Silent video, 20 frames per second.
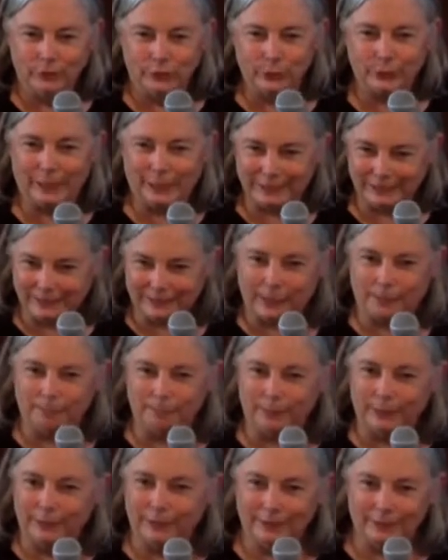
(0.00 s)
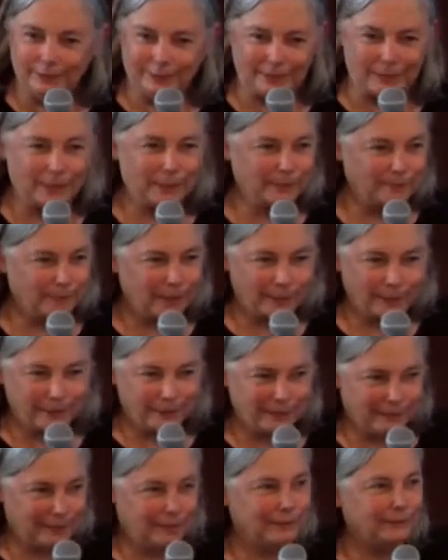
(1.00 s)
You get some bill at Santa
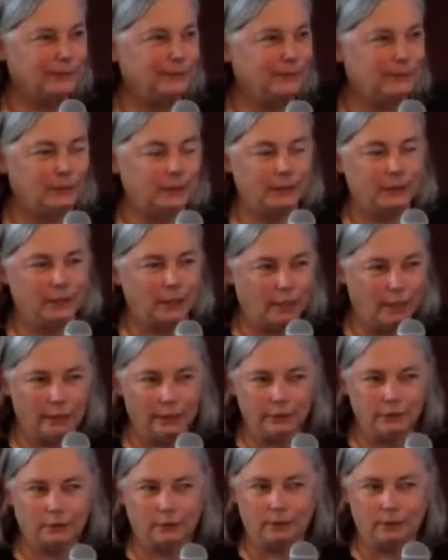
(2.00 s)
Monica Community College,